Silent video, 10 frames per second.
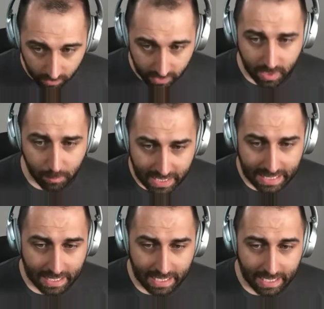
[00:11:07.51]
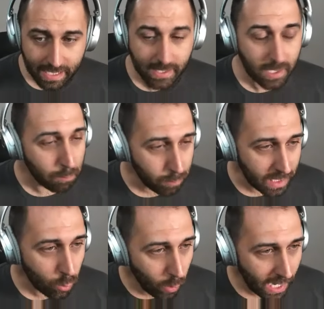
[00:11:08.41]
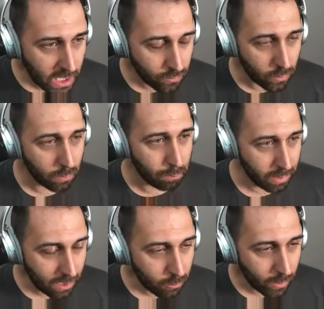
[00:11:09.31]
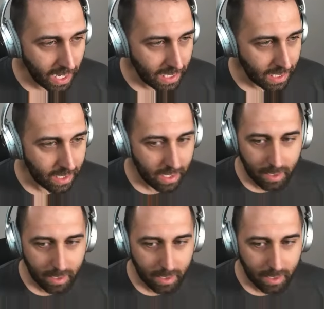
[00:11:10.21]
And the main thing is be watchful, be ready.